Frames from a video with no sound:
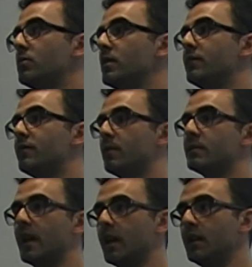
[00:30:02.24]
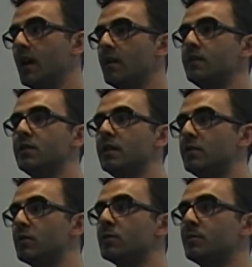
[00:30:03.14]
read from secondaries, you need
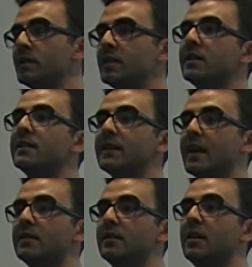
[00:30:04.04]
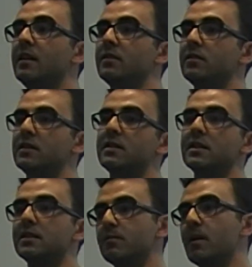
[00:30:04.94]
to explicitly say to the
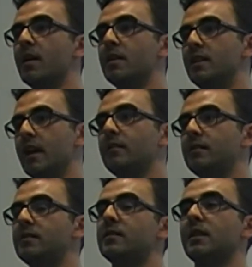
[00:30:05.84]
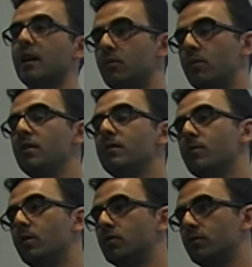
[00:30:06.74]
system, yes, I really
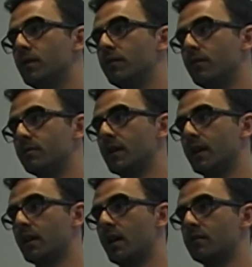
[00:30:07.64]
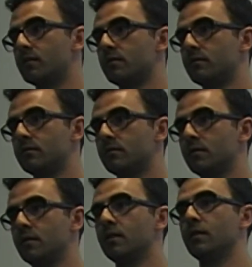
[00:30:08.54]
want to read from secondaries.
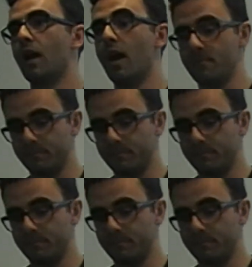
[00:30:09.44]
Okay.